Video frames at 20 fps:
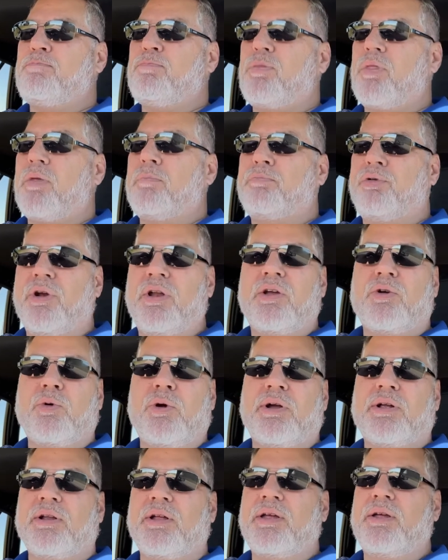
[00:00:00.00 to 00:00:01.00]
pretty
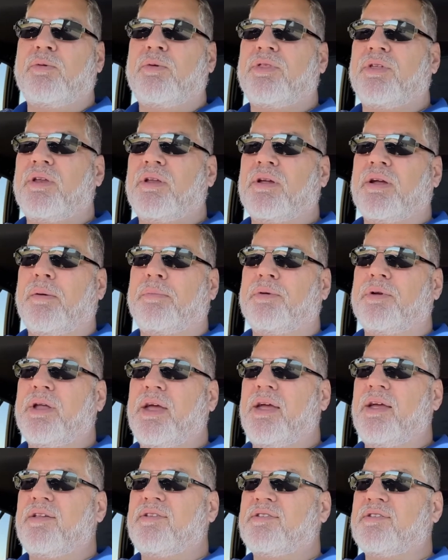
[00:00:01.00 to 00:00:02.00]
quickly within a couple
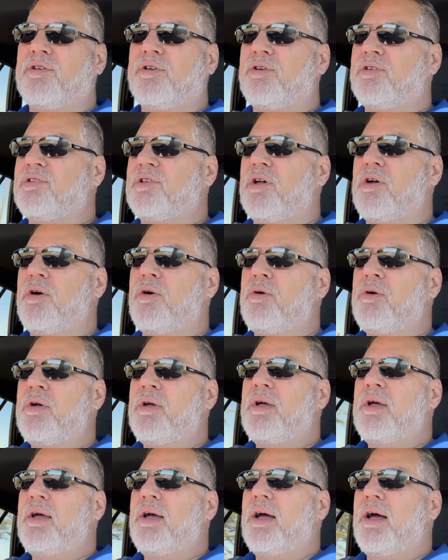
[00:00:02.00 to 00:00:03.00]
days or so
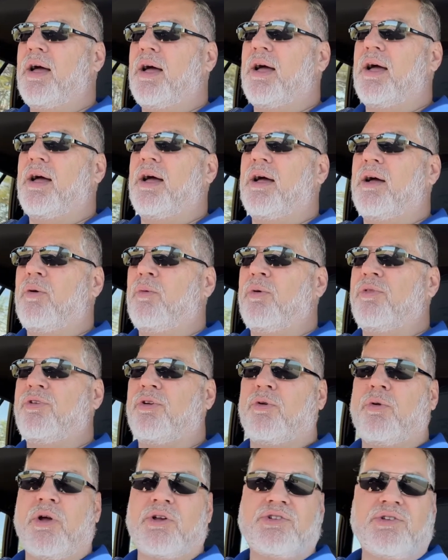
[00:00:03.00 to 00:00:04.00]
uh, with your
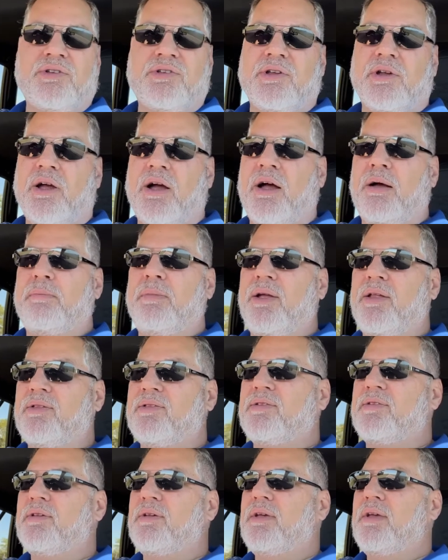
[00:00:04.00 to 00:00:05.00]
questions and
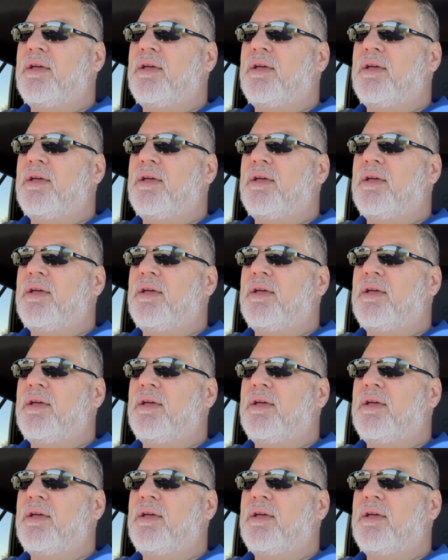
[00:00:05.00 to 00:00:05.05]
comments.